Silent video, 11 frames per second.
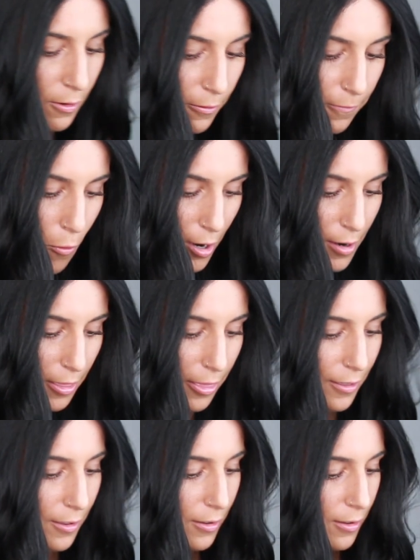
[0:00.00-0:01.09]

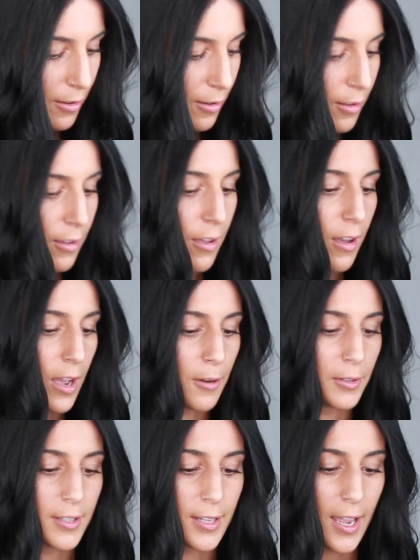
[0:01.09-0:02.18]
fourth, I
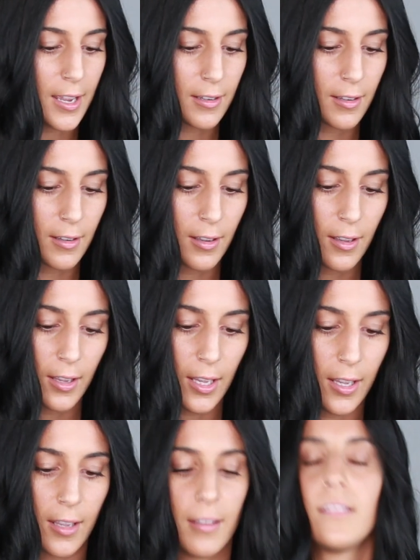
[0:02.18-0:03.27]
would say,
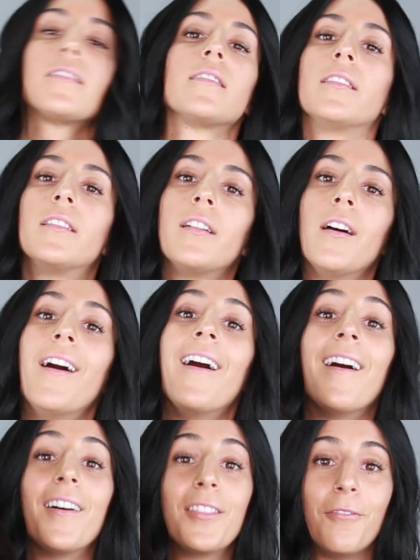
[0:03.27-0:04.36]
is
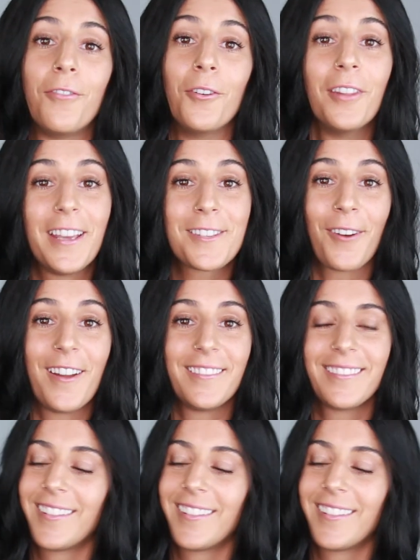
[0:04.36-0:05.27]
the full lace front.